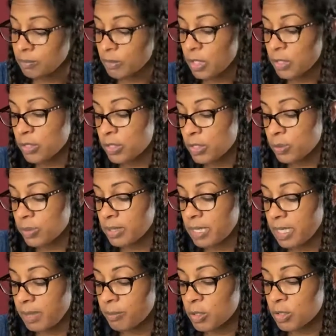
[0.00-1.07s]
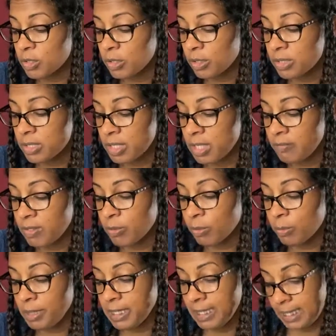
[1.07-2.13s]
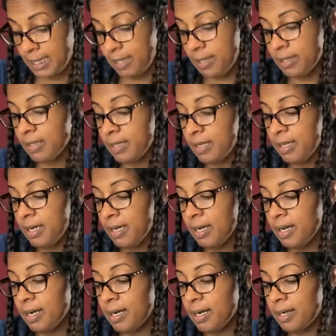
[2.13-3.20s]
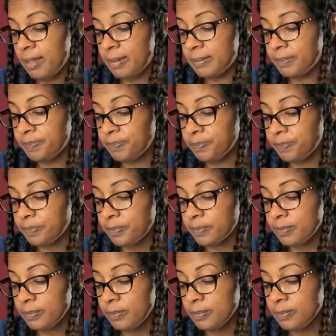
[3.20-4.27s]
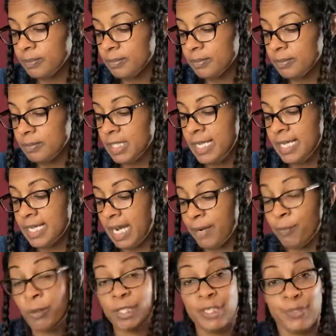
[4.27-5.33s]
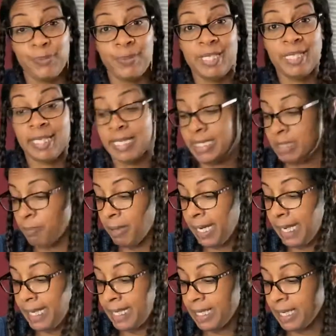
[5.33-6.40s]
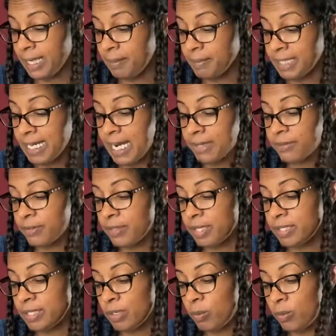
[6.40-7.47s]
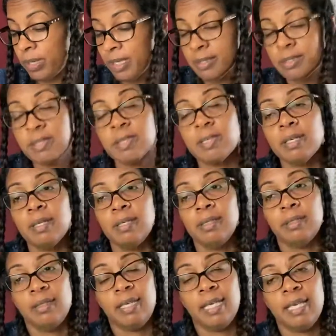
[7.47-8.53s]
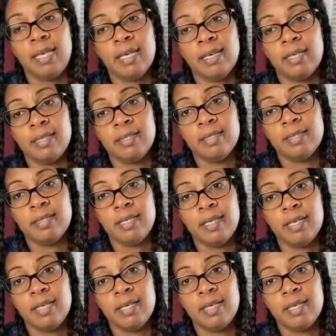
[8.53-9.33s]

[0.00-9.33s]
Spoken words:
So this one came, which is called Saving Ruby King. And I wanted to read it. It's by Catherine Adele West. And